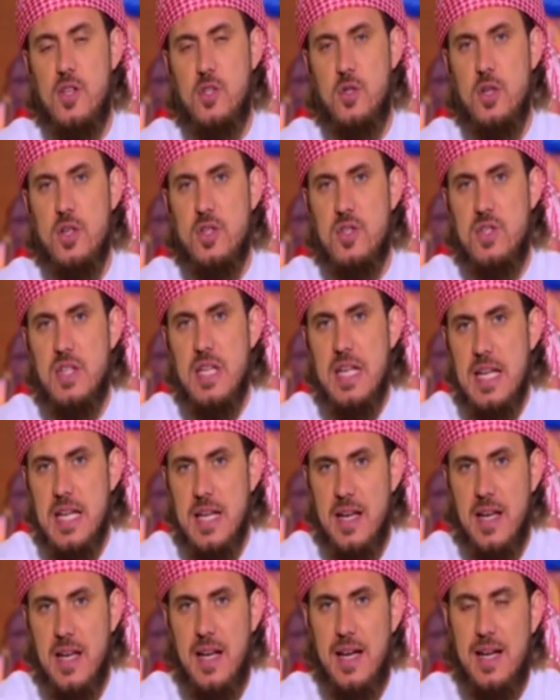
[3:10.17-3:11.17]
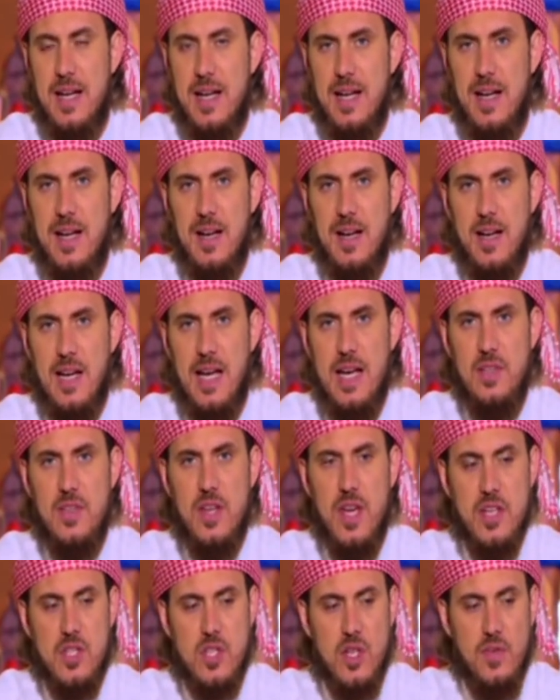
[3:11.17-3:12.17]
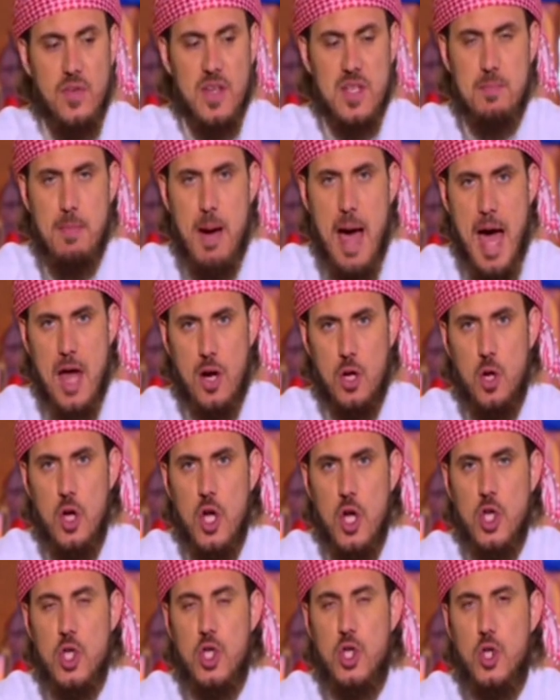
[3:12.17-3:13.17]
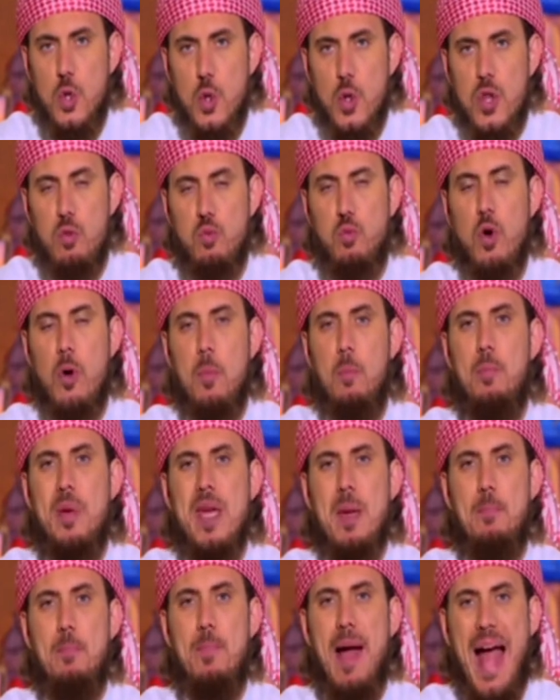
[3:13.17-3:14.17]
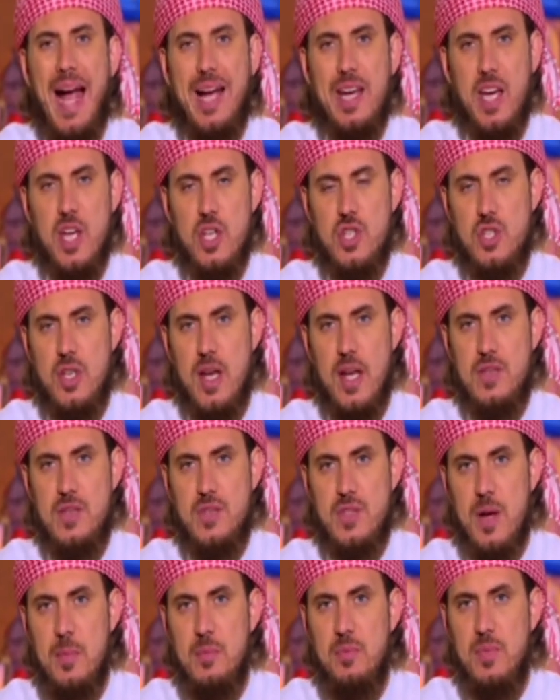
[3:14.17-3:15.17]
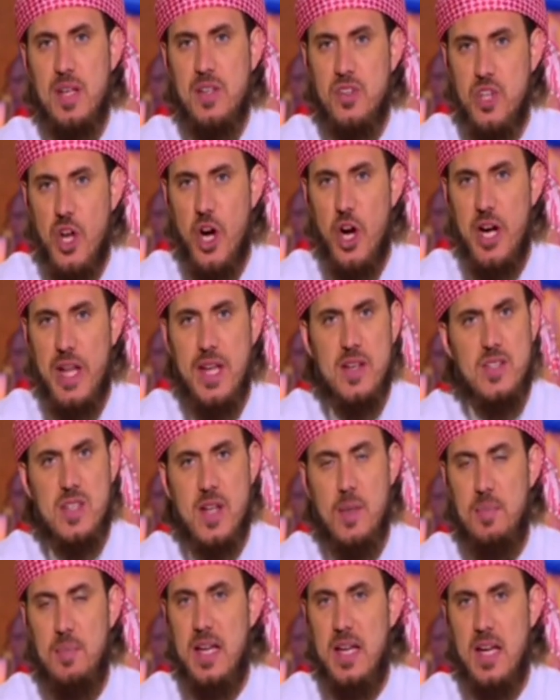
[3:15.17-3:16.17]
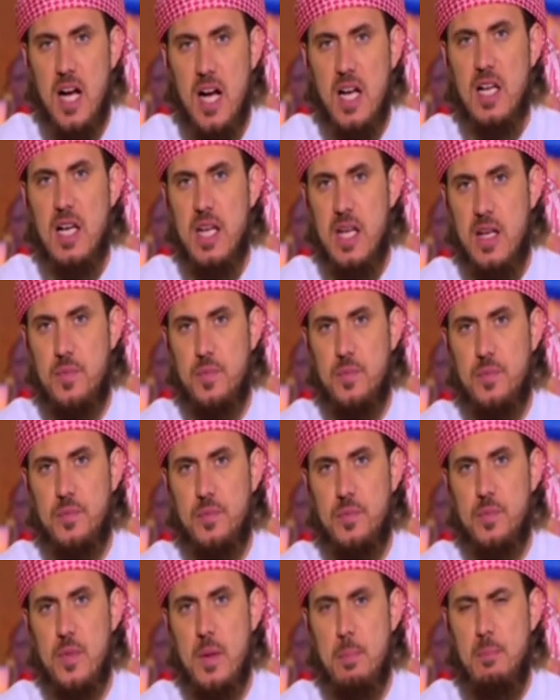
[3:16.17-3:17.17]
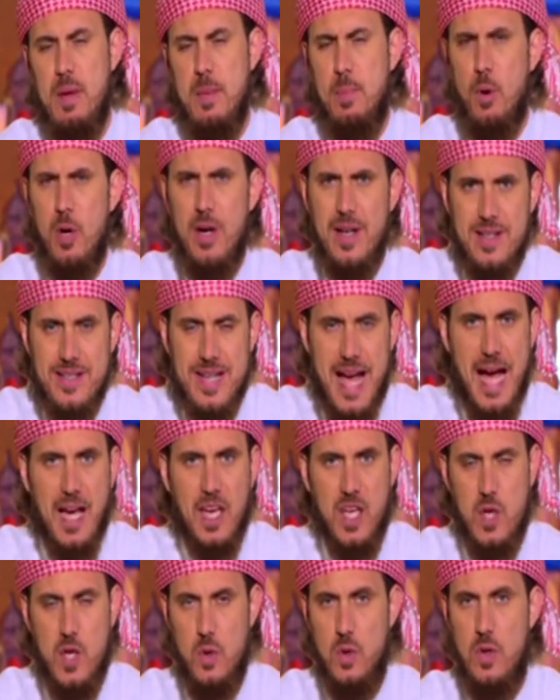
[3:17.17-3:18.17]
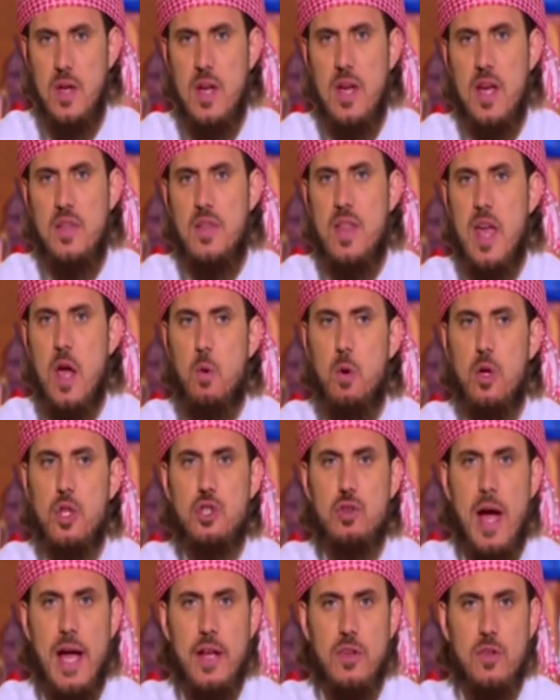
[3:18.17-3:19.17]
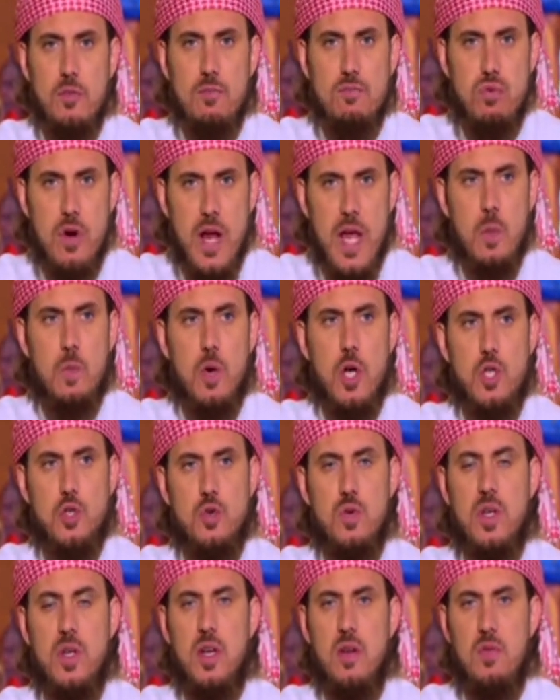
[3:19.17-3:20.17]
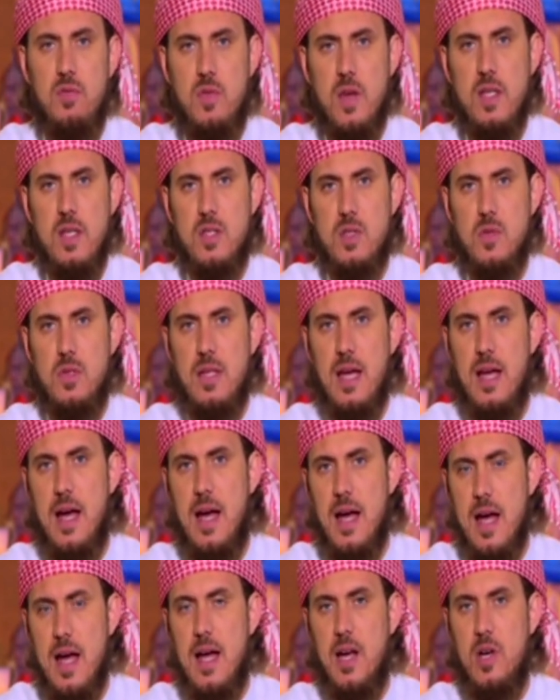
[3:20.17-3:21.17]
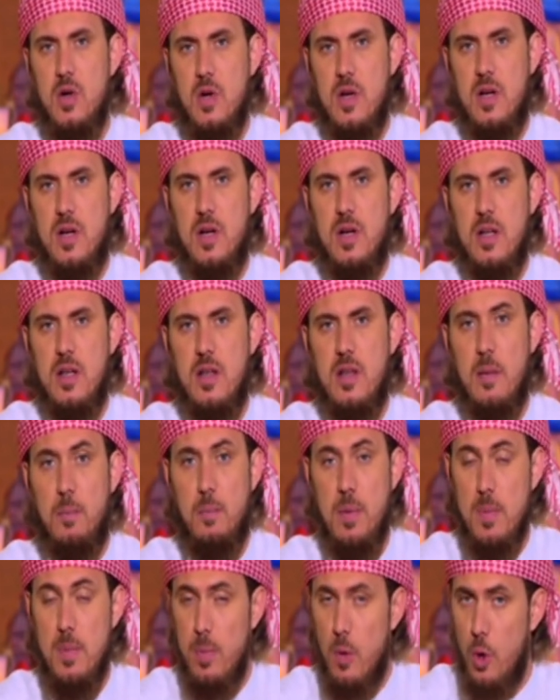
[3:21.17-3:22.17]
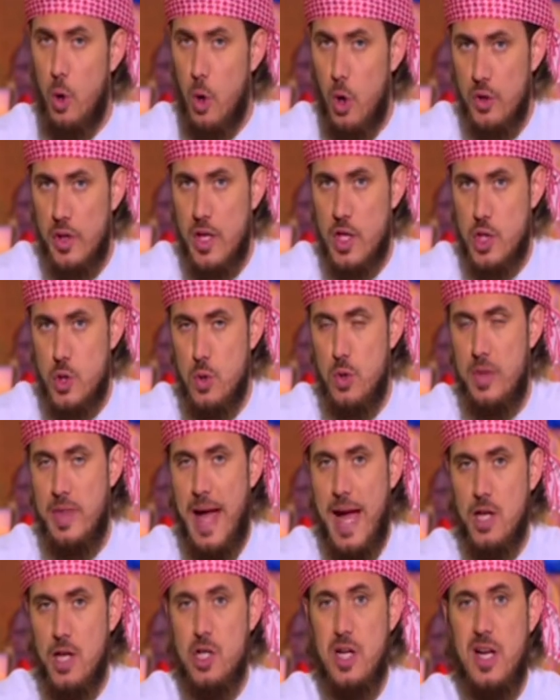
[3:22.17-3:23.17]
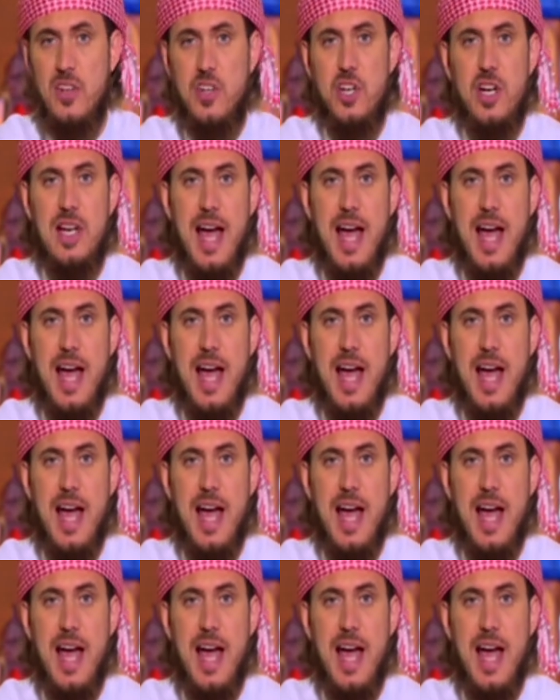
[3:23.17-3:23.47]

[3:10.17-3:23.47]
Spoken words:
So you see, in the history of this battle, truth will be packaged as something dirty, as something ugly. People will attack you. They will try to brainwash you and convince you that, look, the people who hold the truth actually are the